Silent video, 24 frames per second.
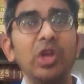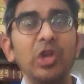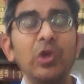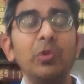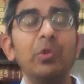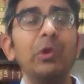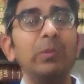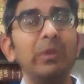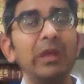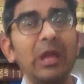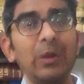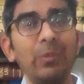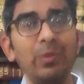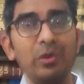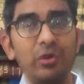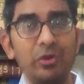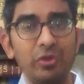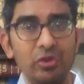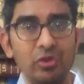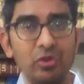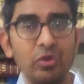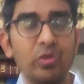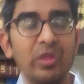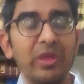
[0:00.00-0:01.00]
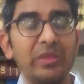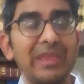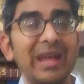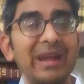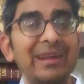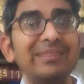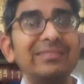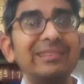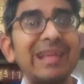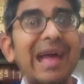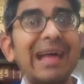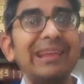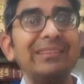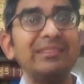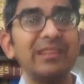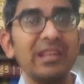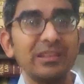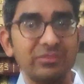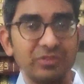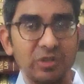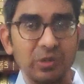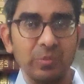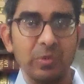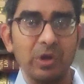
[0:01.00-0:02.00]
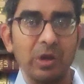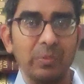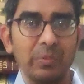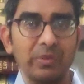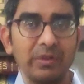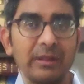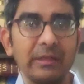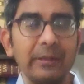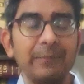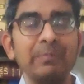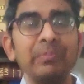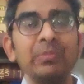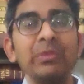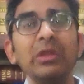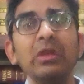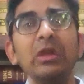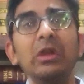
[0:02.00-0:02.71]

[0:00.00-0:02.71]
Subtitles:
you will be able to show that that is ancestral property.